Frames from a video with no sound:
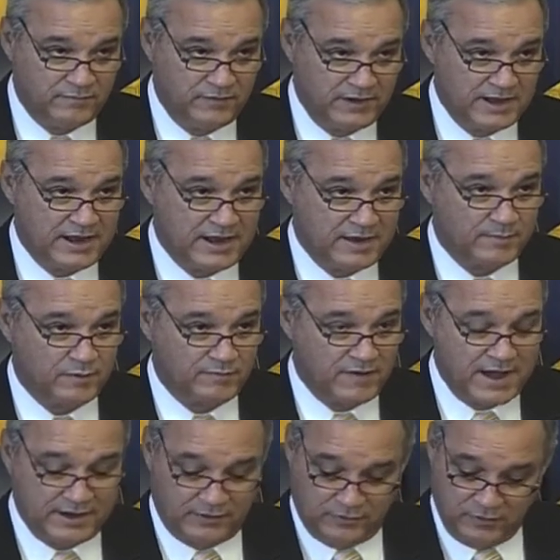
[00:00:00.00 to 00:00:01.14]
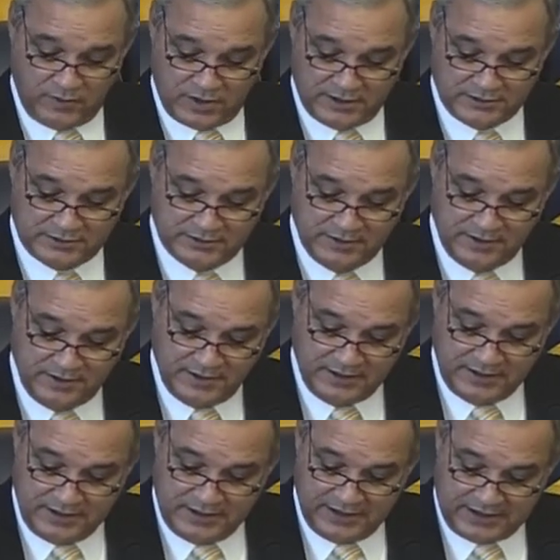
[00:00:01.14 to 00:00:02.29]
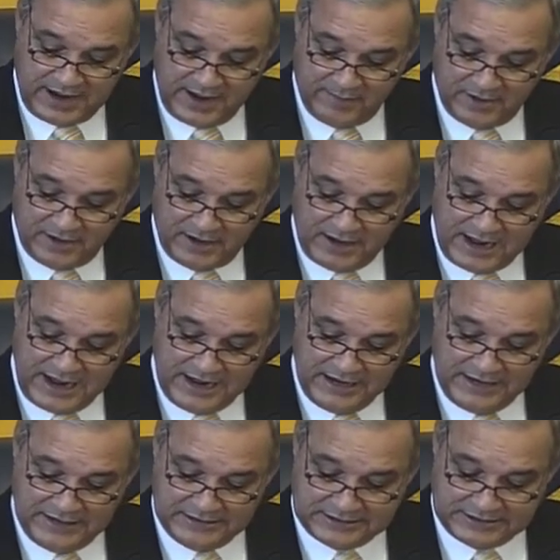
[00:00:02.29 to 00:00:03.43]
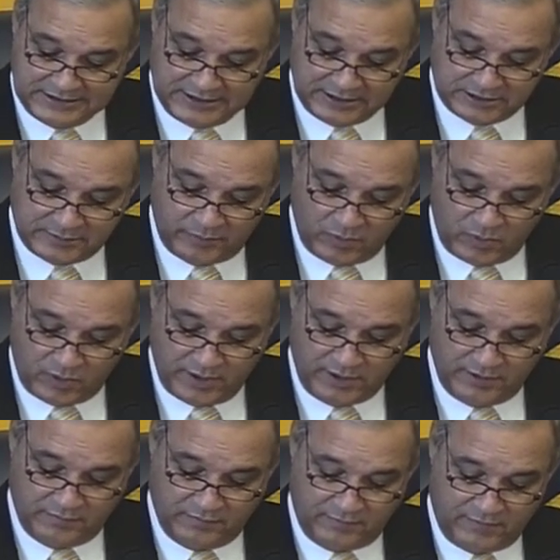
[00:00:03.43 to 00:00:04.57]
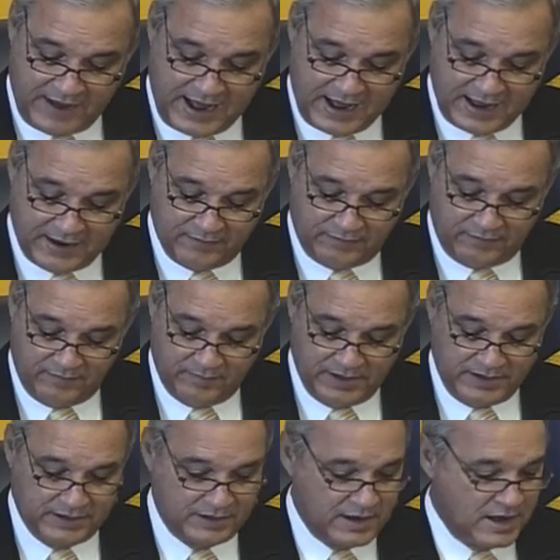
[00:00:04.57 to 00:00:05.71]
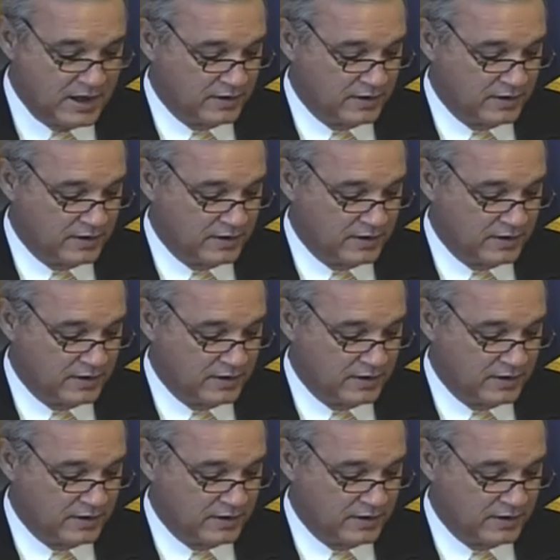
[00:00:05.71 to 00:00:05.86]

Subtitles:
VA had provided to us, it came to $86.5 million.